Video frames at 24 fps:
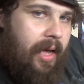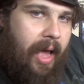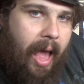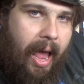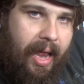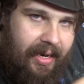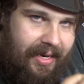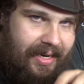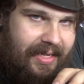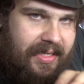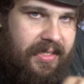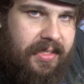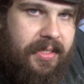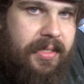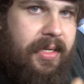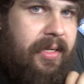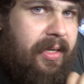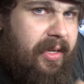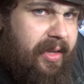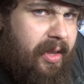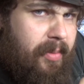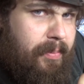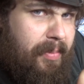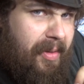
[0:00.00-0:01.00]
And
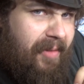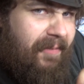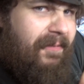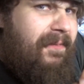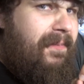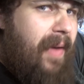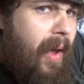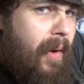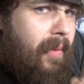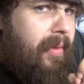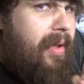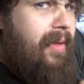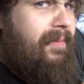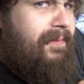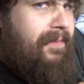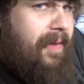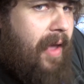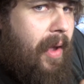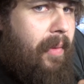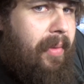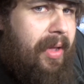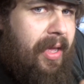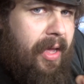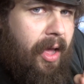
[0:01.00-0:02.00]
listening can be very,
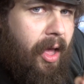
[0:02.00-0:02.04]
very